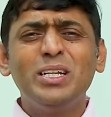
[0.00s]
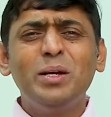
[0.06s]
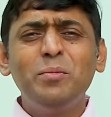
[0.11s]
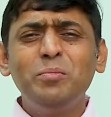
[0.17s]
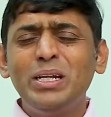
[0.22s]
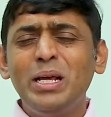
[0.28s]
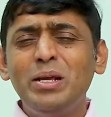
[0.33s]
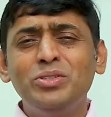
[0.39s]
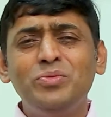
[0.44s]

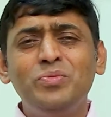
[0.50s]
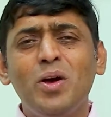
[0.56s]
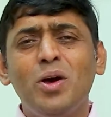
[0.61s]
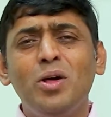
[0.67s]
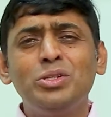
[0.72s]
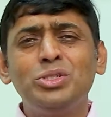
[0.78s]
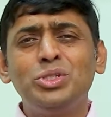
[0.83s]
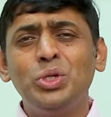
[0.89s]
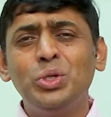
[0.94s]
Sometimes we
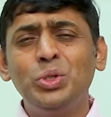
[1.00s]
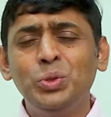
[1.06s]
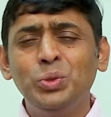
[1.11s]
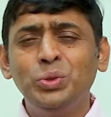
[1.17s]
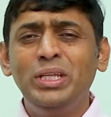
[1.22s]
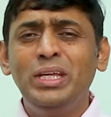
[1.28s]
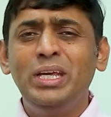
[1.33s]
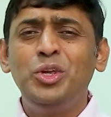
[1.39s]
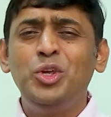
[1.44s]
also do
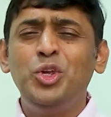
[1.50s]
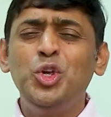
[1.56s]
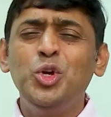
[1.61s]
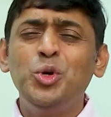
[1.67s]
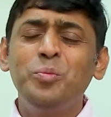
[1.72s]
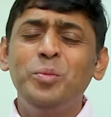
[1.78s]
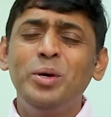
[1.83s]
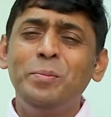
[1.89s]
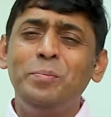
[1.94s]
the
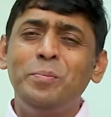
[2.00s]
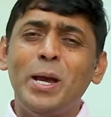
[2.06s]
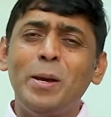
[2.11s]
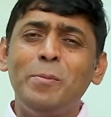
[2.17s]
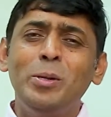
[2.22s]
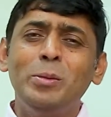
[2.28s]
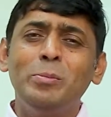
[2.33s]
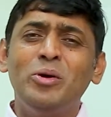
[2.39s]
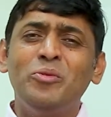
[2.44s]
human
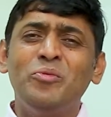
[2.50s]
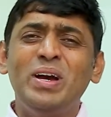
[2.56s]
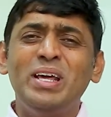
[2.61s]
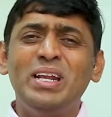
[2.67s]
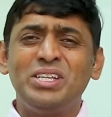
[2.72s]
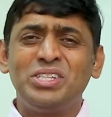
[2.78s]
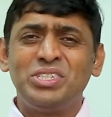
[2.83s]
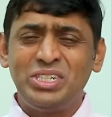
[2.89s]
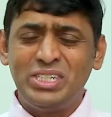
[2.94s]

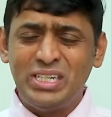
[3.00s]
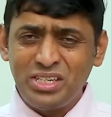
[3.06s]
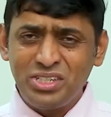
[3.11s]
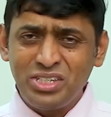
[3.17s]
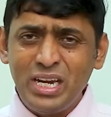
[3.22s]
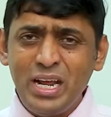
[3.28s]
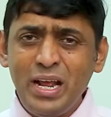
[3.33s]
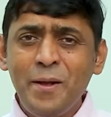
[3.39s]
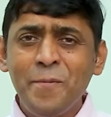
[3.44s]
papillomavirus
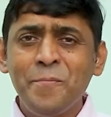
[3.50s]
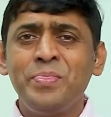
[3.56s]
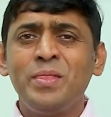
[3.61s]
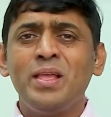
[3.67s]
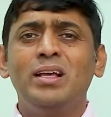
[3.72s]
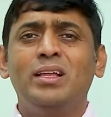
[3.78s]
testing.